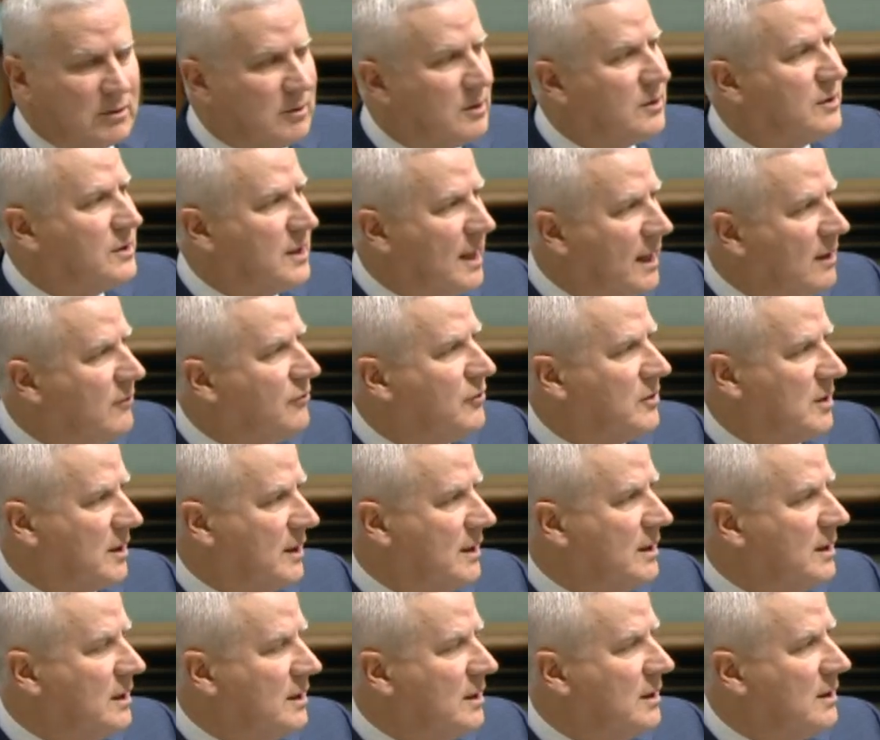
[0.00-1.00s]
And
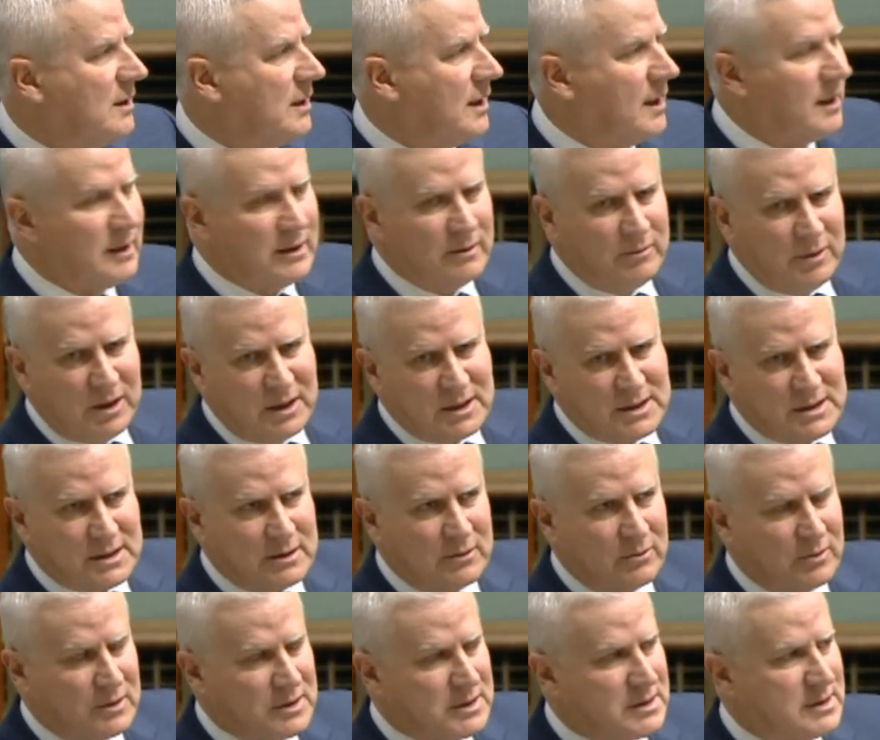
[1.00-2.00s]
thankfully, the minister
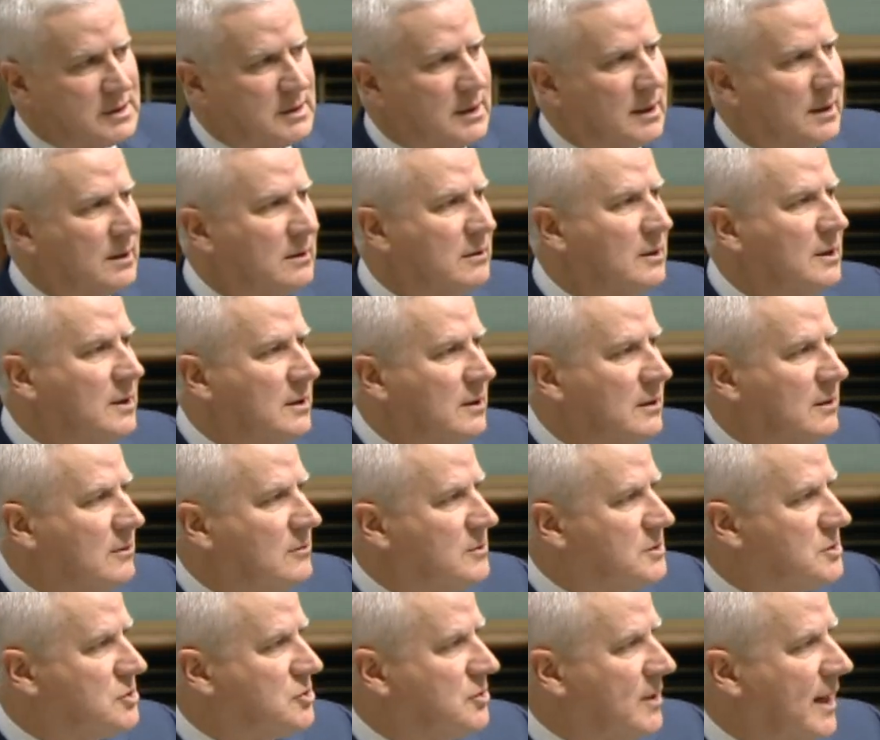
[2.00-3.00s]
was
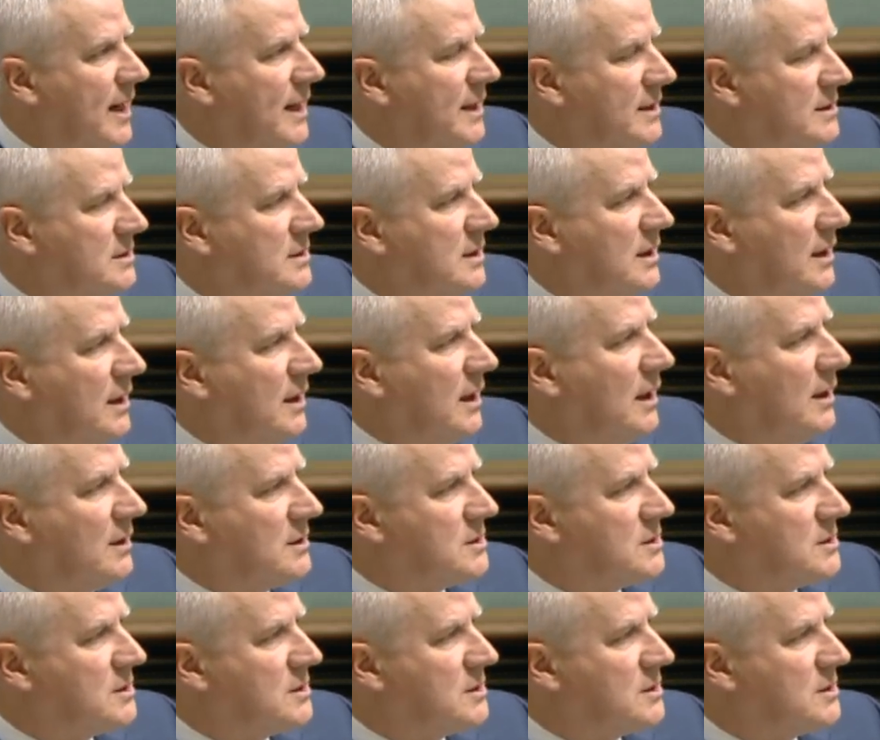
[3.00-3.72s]
dragged kicking and